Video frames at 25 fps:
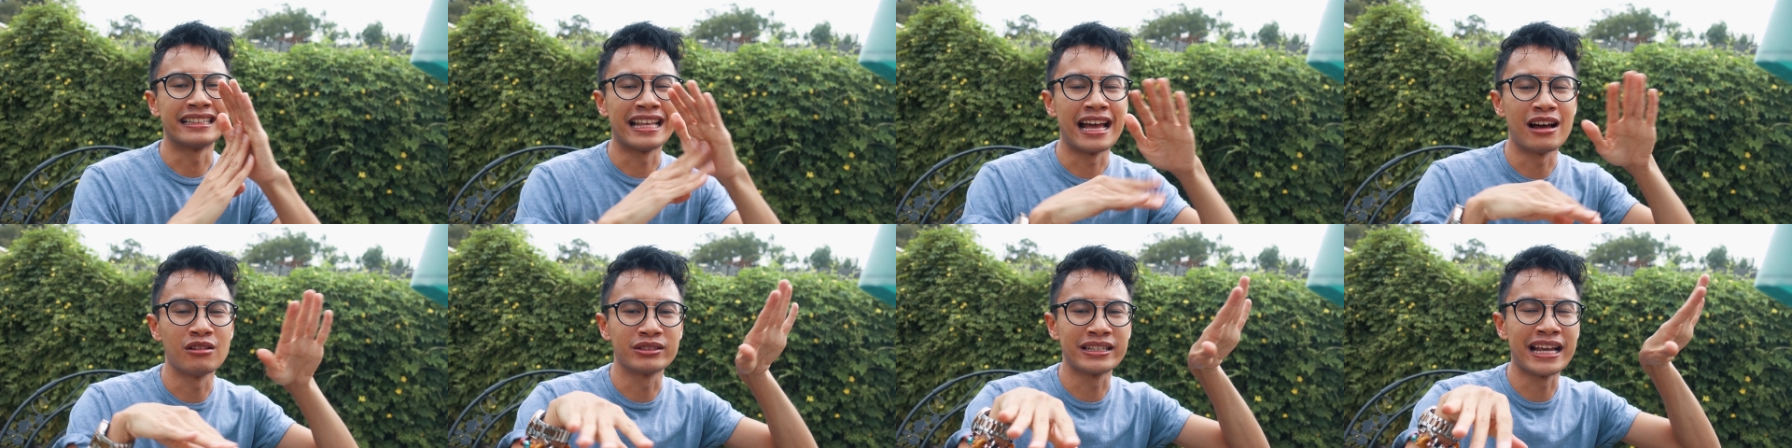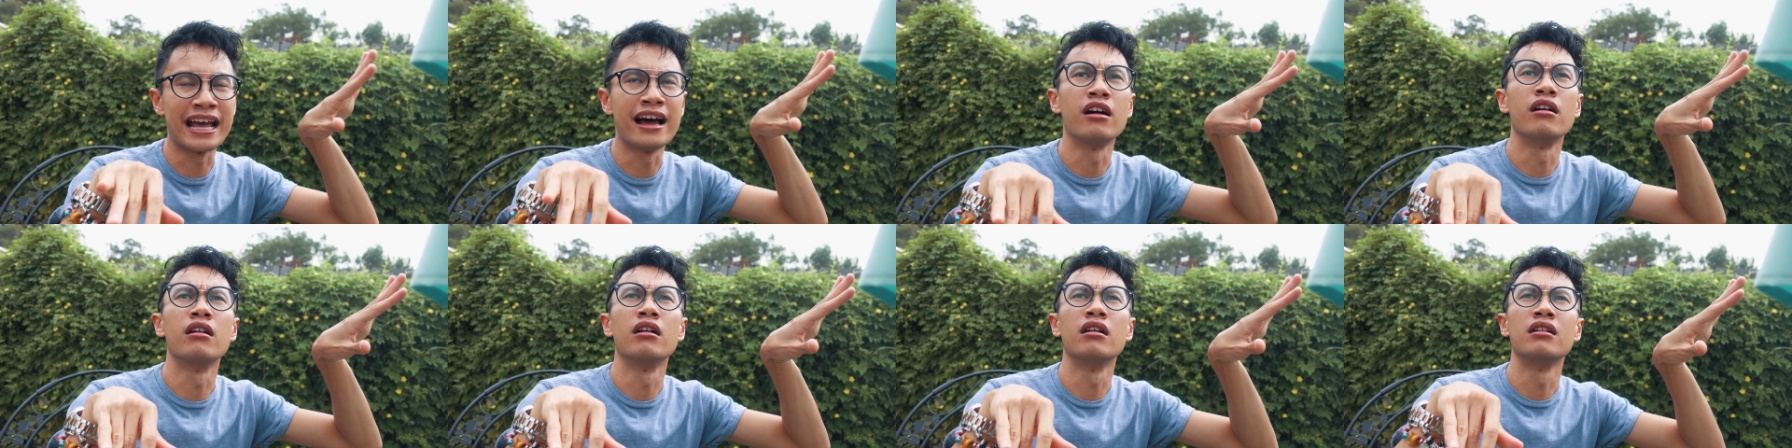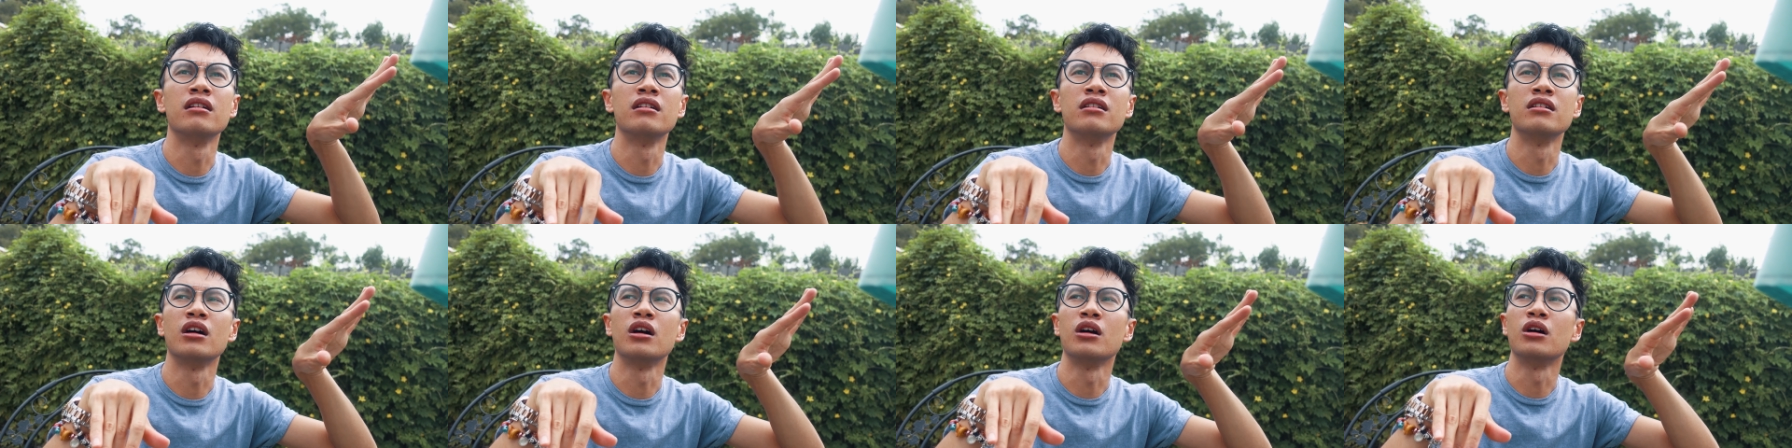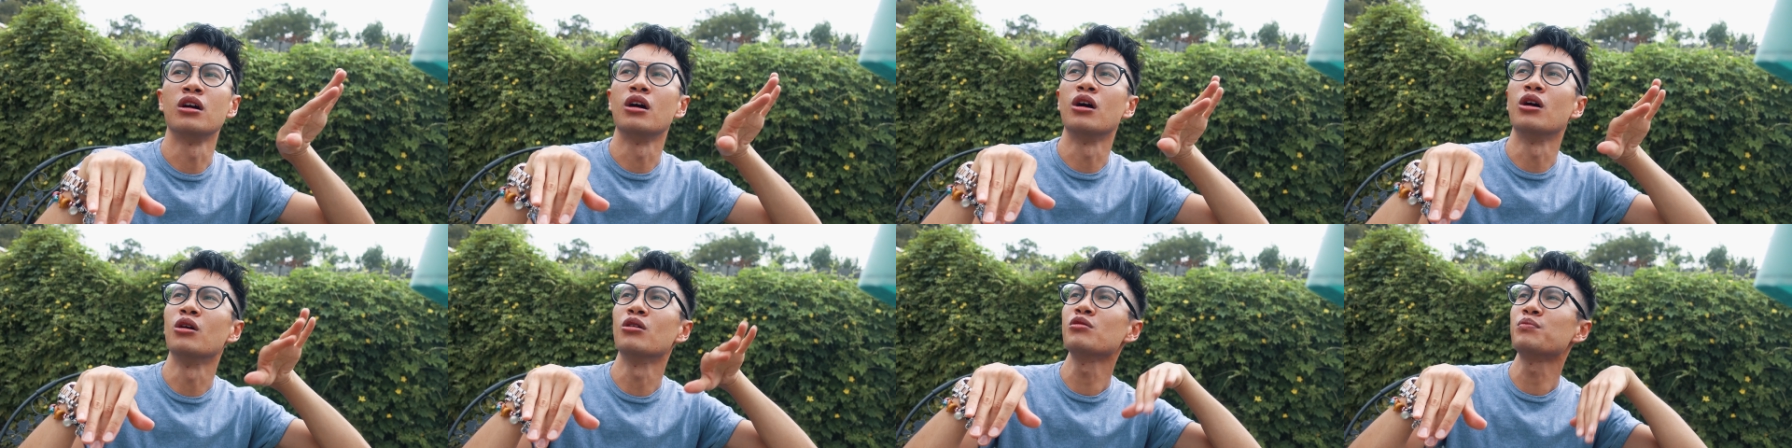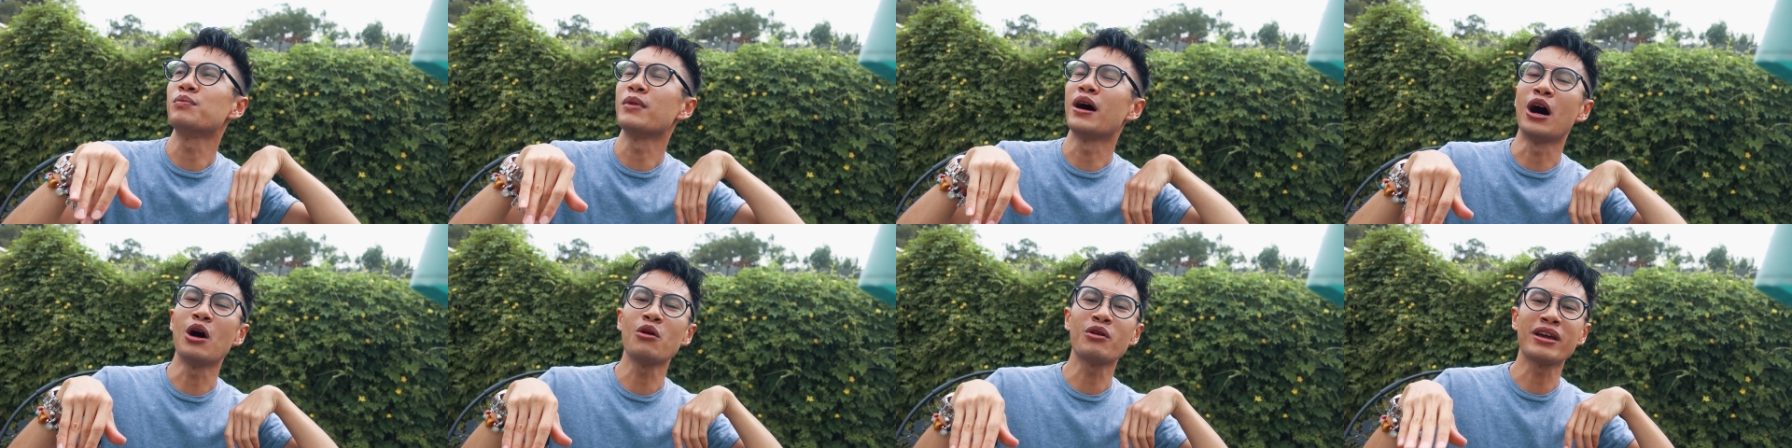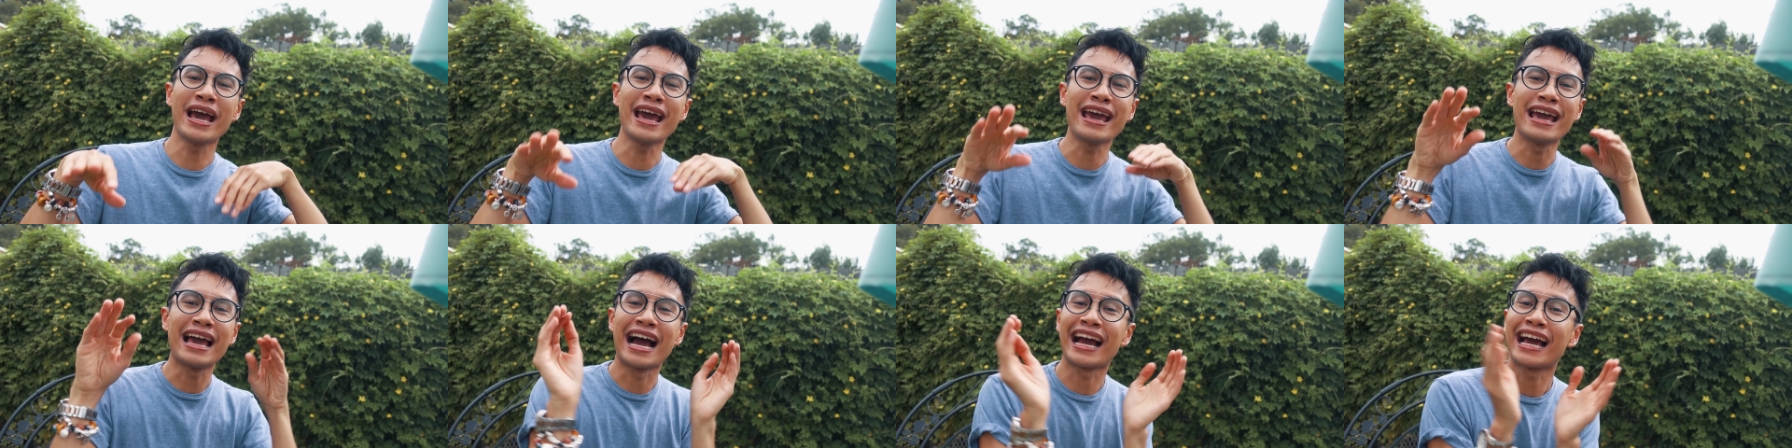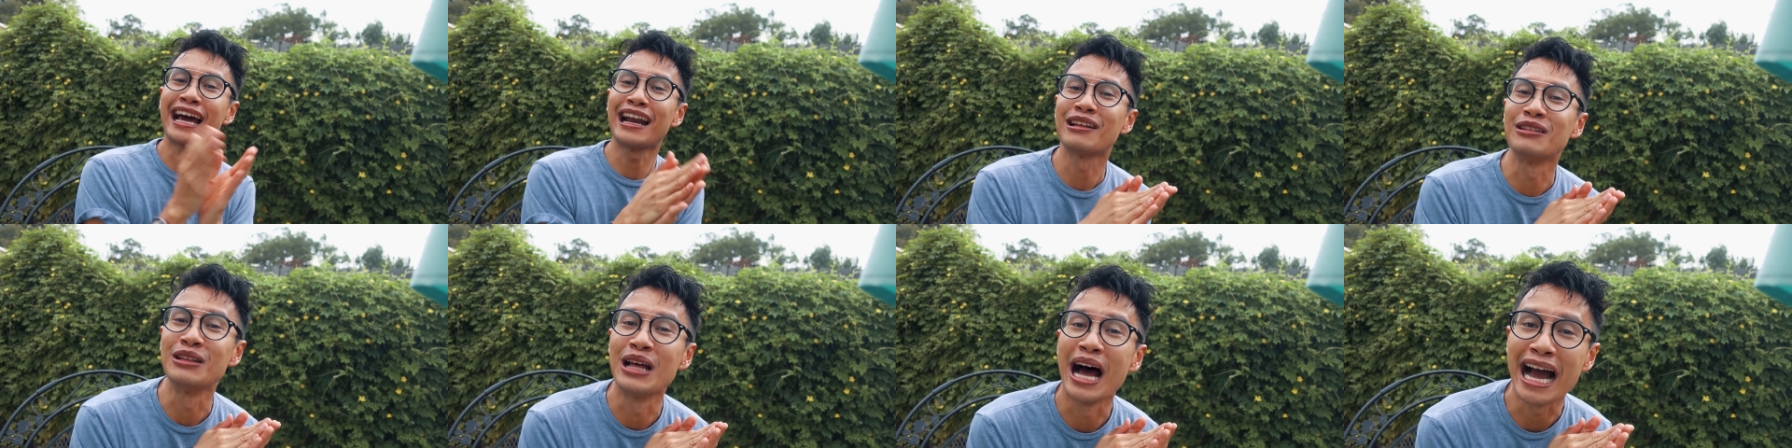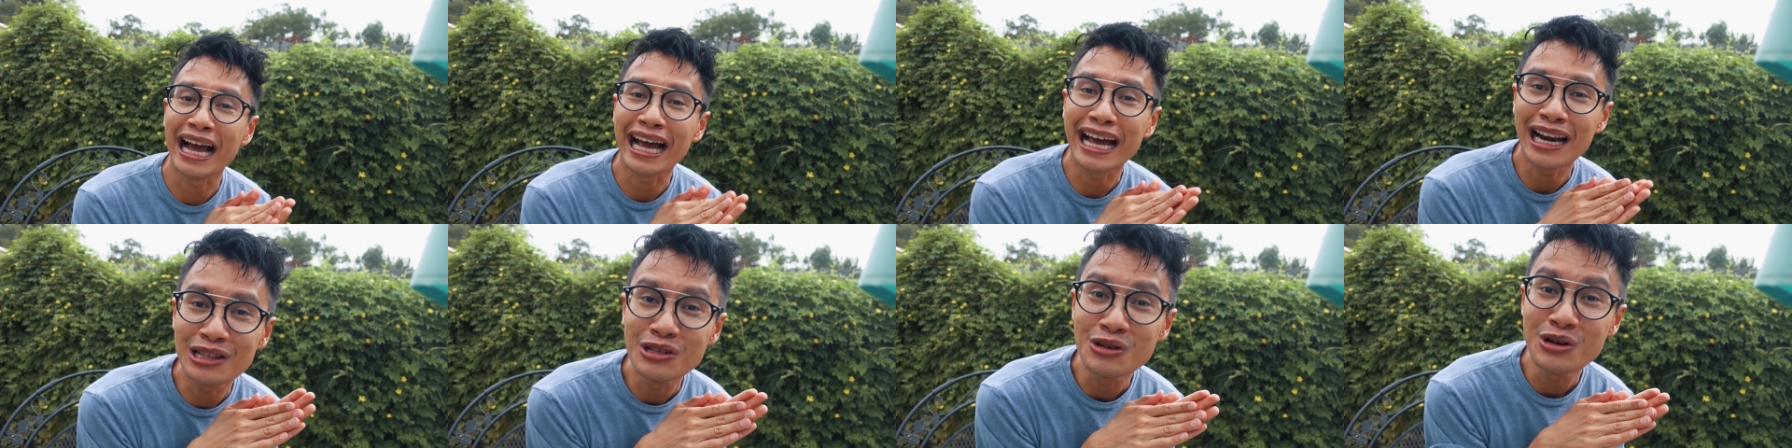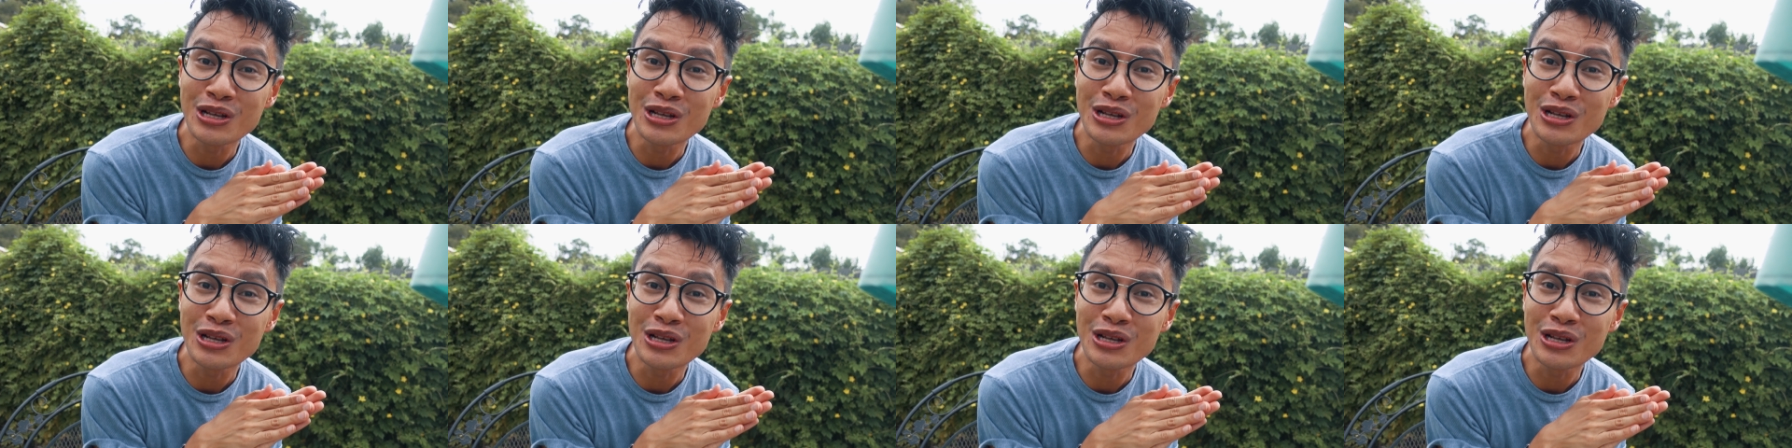downtown. Oh, okay, I gotta